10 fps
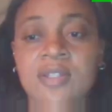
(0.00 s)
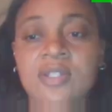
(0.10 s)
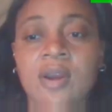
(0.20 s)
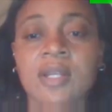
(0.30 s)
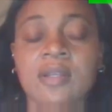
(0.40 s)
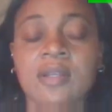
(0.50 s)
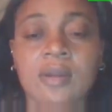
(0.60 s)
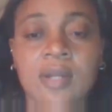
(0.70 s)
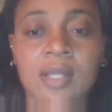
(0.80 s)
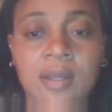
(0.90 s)
to get started,
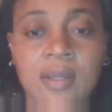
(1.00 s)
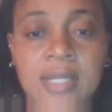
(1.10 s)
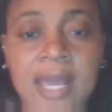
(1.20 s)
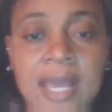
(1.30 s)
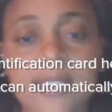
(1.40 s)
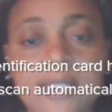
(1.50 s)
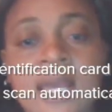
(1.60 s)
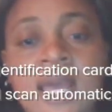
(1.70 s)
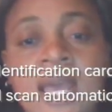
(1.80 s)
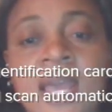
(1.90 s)
you're going to click on next.
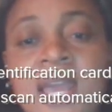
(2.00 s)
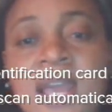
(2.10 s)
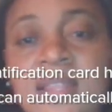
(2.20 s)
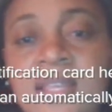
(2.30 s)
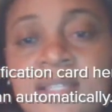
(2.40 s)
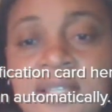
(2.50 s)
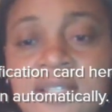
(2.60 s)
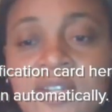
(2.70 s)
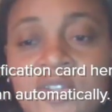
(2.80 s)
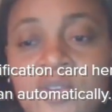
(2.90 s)
And this
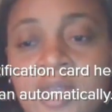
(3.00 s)
is the